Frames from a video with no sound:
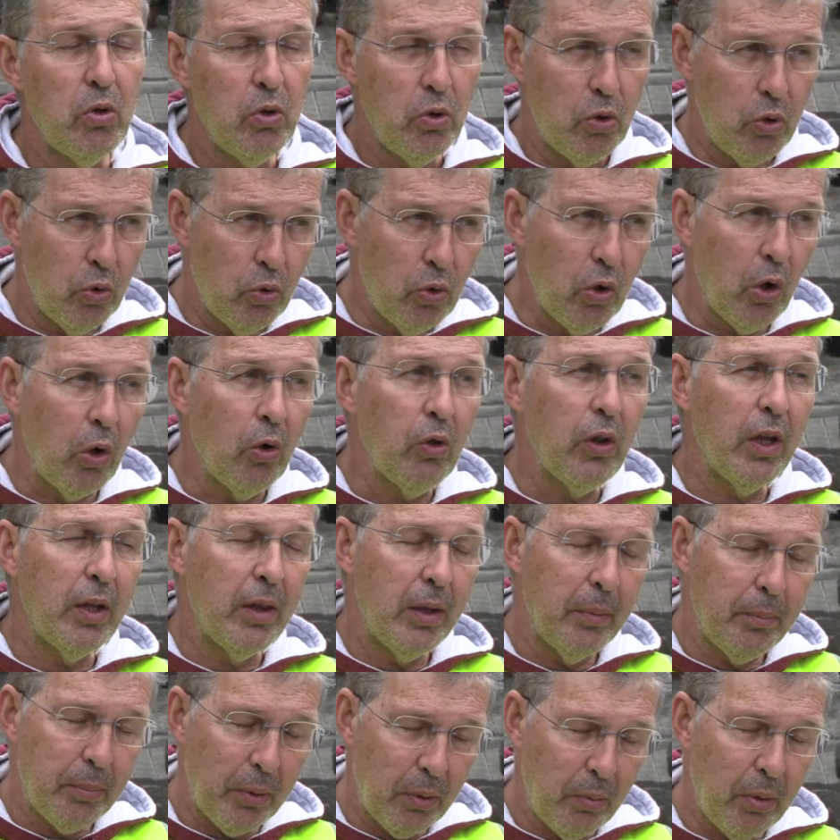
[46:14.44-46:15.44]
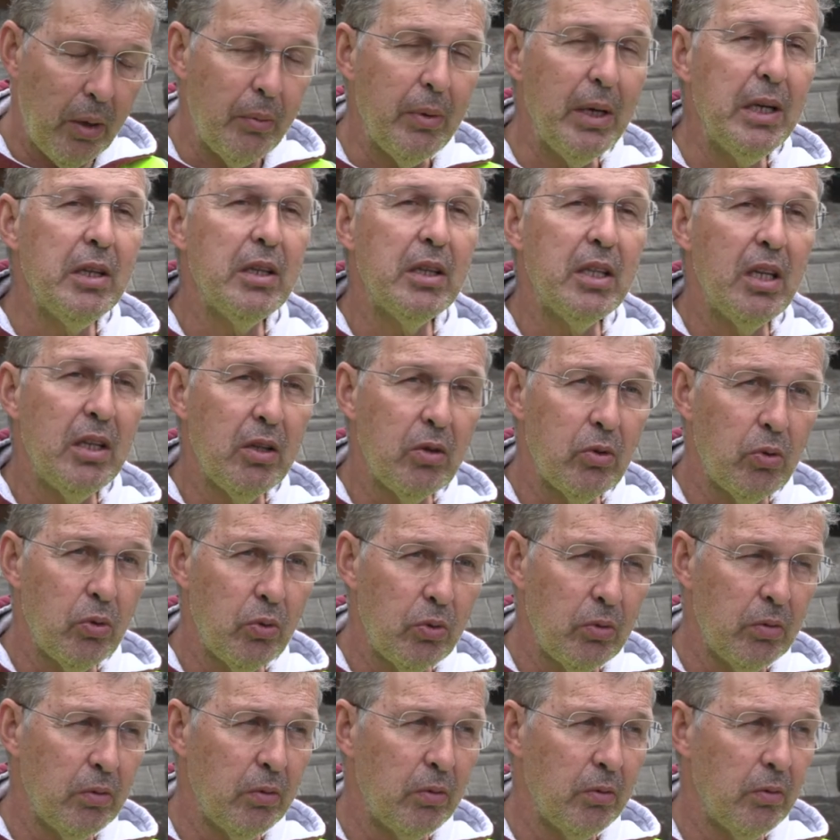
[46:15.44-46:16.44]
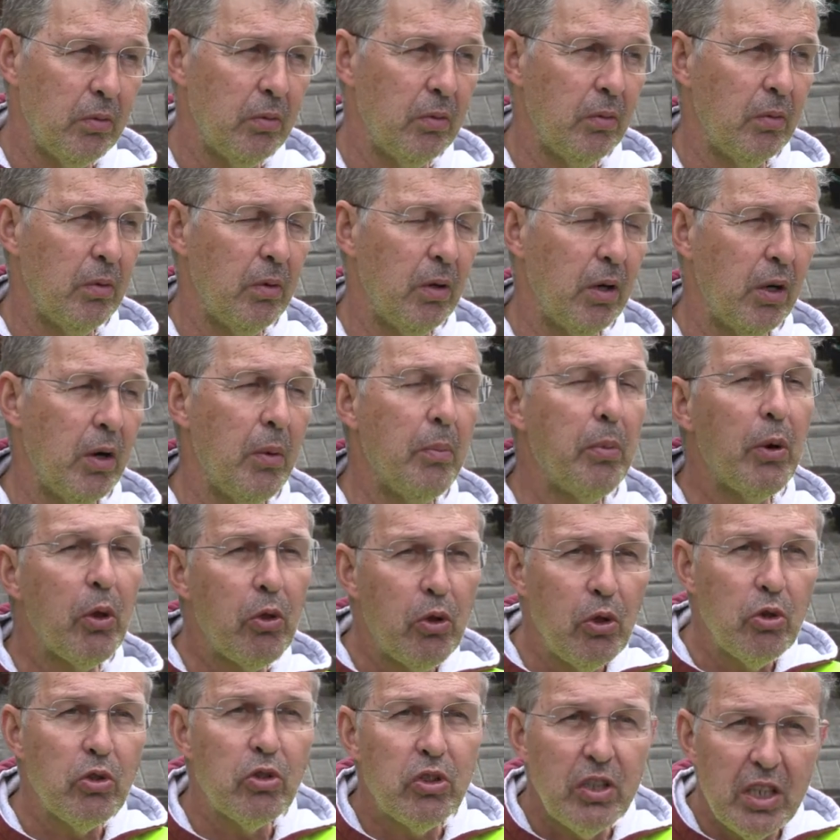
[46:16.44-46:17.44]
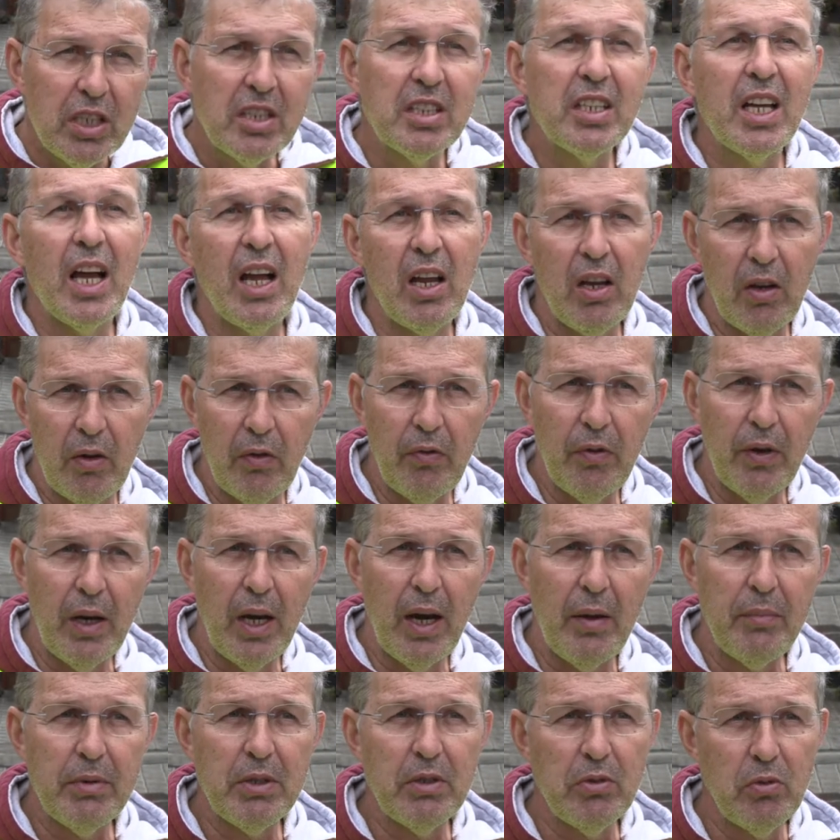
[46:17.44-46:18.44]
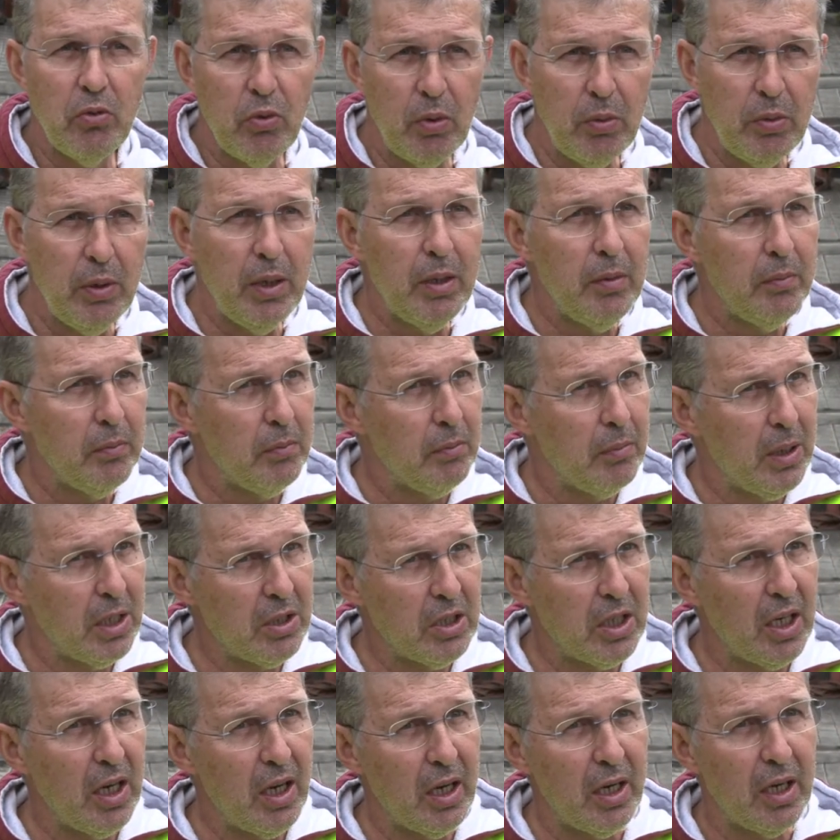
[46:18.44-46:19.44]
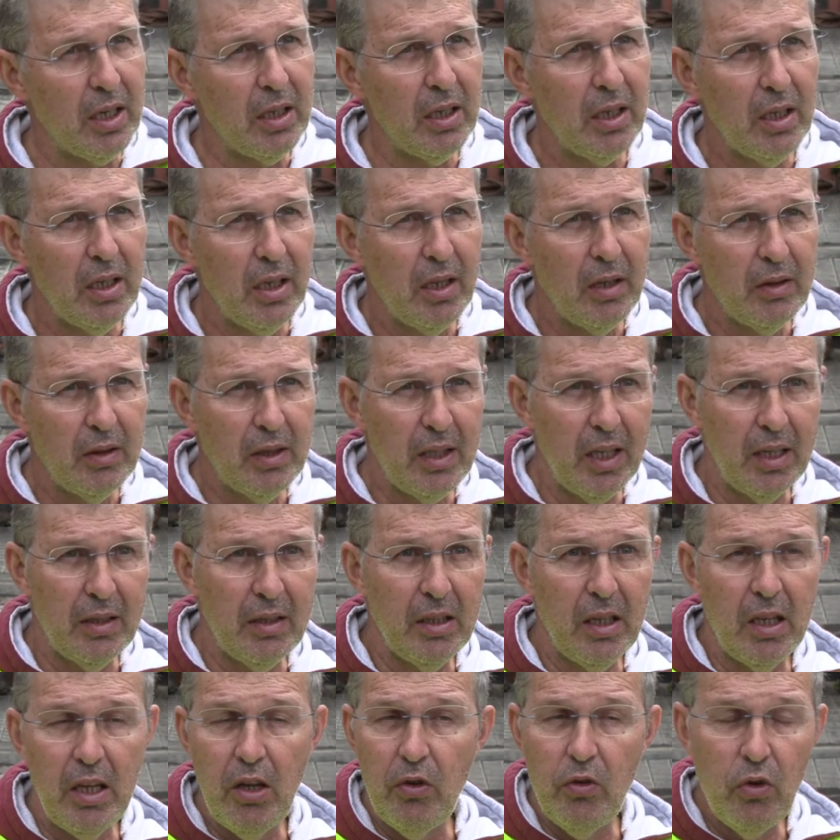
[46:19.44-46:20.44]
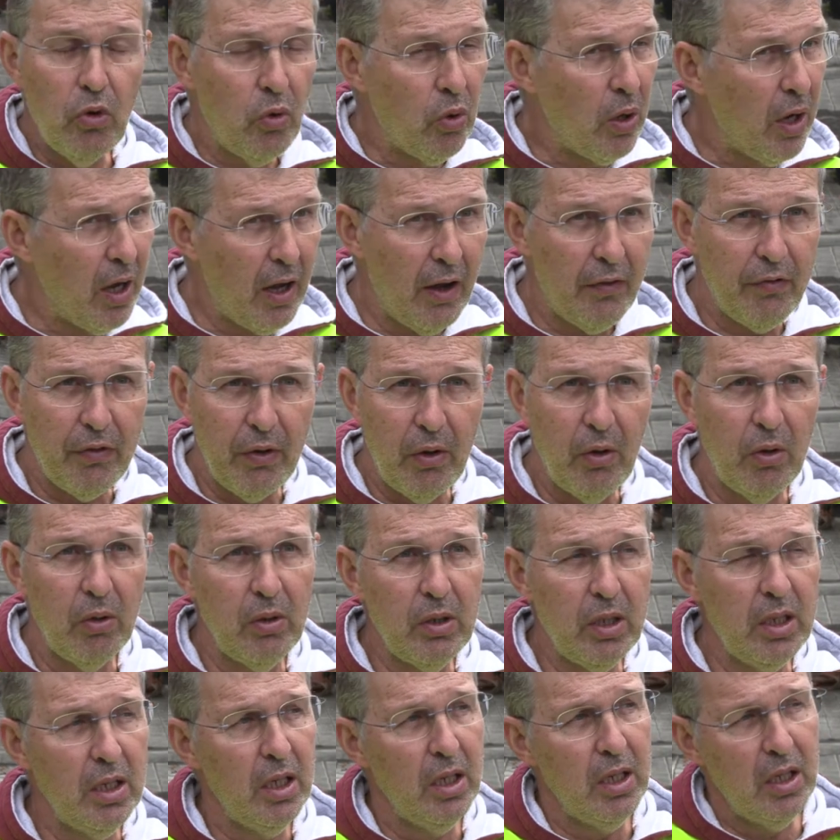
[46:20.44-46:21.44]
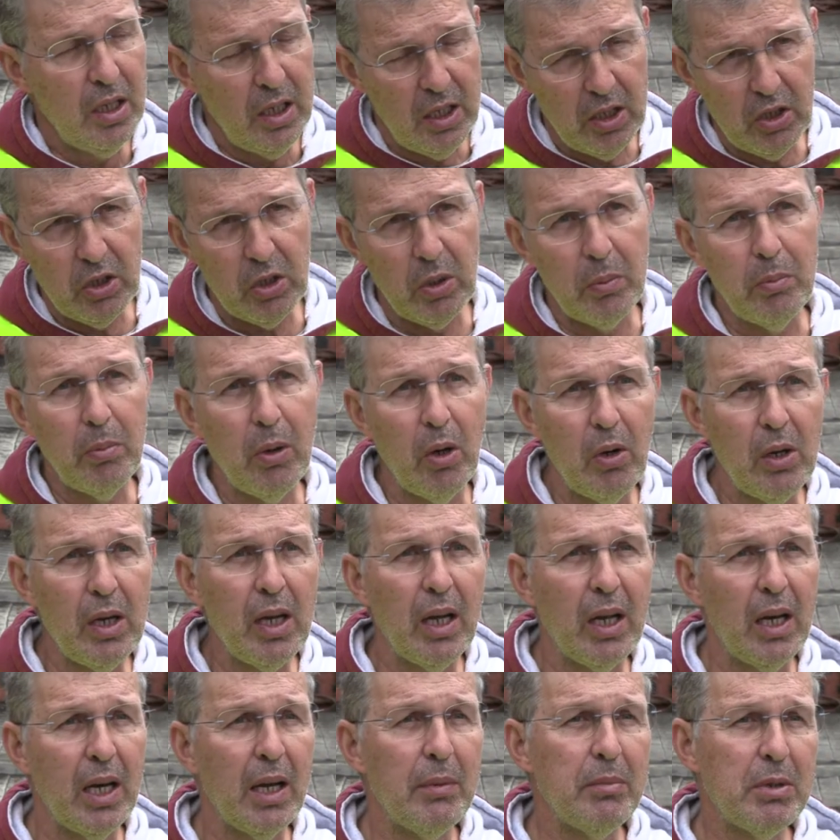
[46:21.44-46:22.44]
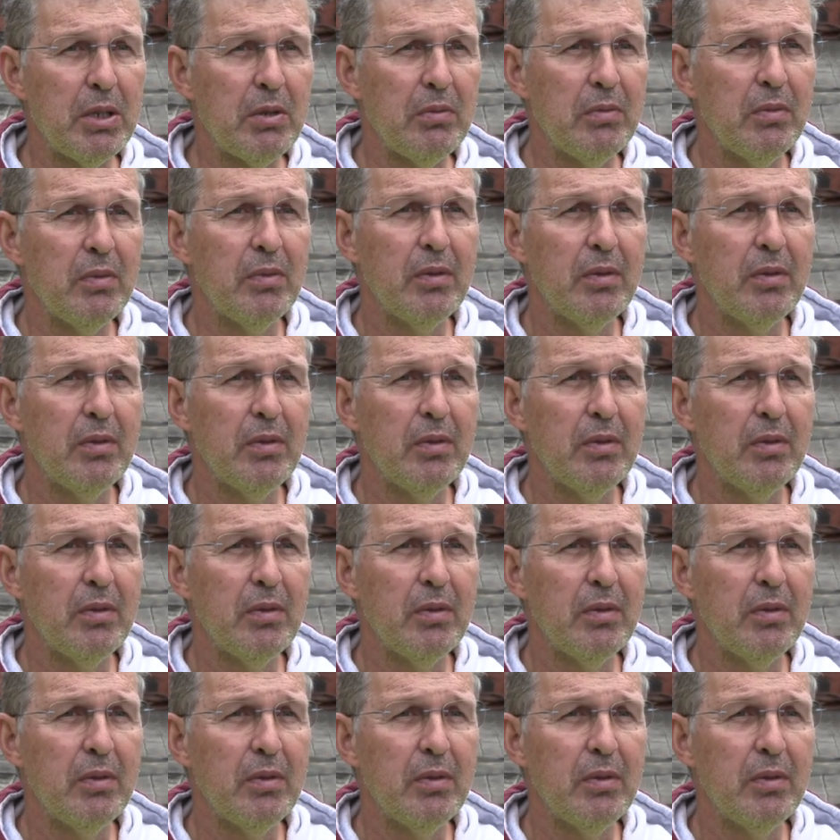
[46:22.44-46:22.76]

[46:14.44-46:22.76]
you know that the probability to reproduce this kind of eruption will be much higher than if you have only a strombolian eruption.